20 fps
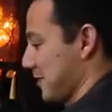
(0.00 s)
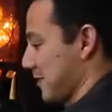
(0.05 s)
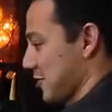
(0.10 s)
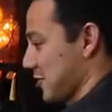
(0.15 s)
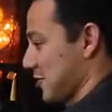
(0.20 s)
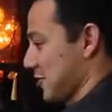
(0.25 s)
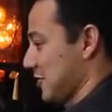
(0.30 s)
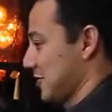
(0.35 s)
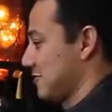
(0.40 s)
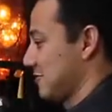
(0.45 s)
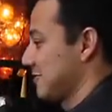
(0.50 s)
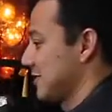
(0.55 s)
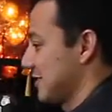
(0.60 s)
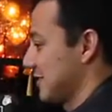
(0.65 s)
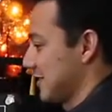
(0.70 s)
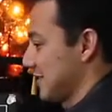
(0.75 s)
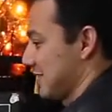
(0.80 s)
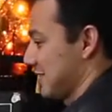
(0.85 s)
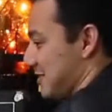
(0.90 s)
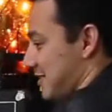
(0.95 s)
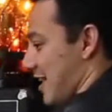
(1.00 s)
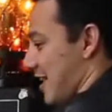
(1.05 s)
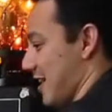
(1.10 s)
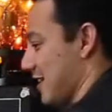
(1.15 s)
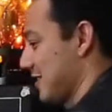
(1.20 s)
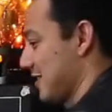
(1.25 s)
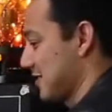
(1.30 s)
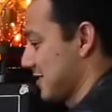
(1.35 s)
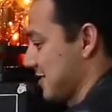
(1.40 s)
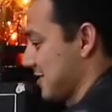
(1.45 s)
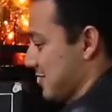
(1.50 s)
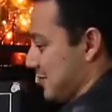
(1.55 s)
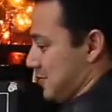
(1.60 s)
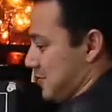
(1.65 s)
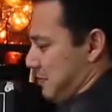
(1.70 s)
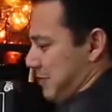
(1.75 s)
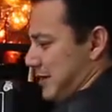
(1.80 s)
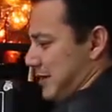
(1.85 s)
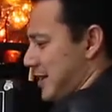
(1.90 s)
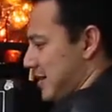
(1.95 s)
my tune, and yeah, he just sort
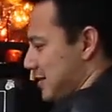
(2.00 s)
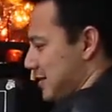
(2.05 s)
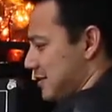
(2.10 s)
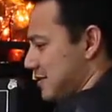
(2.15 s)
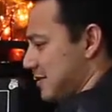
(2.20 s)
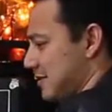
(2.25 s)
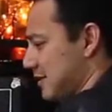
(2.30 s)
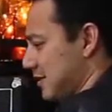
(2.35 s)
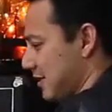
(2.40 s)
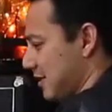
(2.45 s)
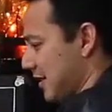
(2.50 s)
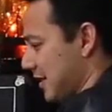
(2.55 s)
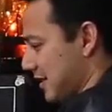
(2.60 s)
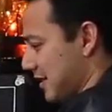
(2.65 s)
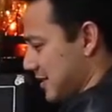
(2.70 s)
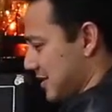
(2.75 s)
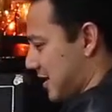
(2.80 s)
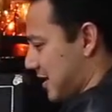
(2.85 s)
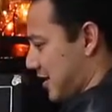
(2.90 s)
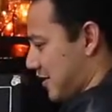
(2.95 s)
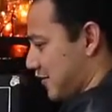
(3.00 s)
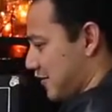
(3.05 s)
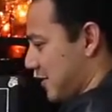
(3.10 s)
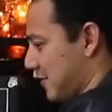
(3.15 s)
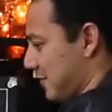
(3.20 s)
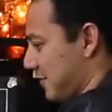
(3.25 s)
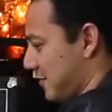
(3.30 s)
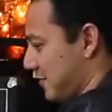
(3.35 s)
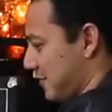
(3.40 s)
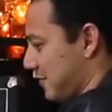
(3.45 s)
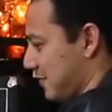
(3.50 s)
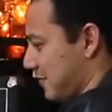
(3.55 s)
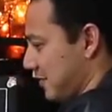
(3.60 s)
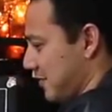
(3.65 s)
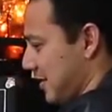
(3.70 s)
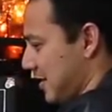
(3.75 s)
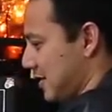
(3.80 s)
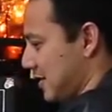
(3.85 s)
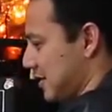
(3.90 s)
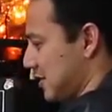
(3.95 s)
of played a guitar riff
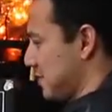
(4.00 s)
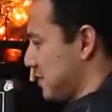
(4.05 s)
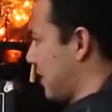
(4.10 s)
in his